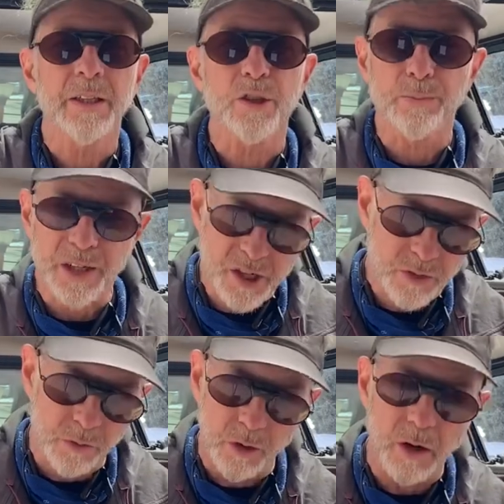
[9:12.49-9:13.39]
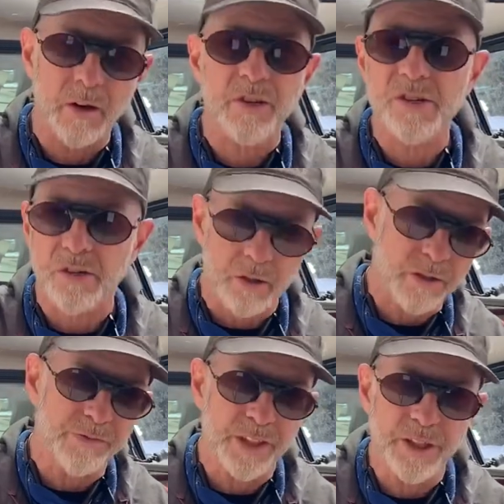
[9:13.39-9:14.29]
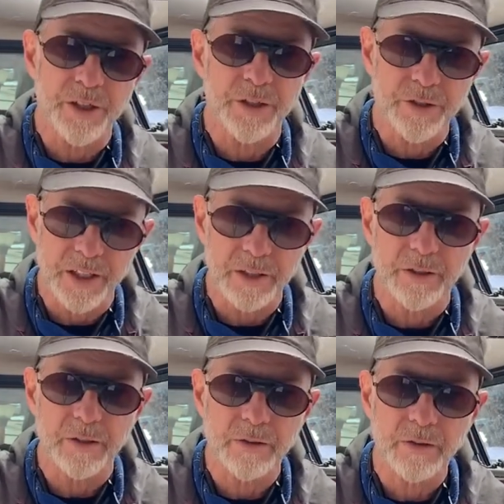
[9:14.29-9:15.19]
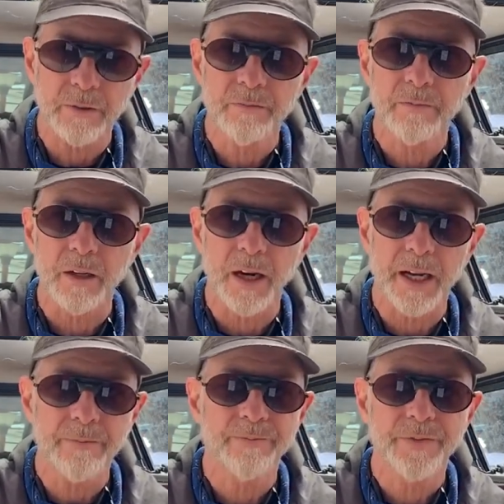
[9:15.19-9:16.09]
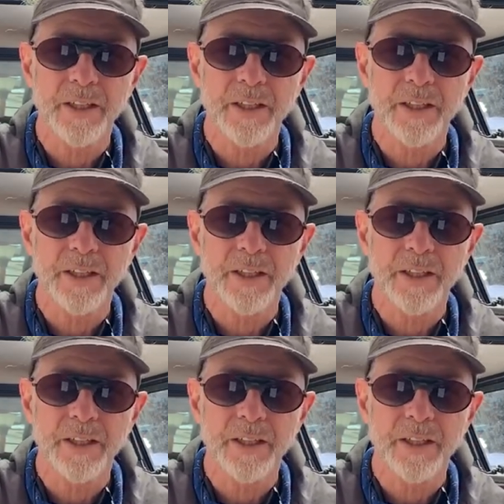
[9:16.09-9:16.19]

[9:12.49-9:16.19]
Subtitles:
You'll be strong, start to finish in your tele turns, all right?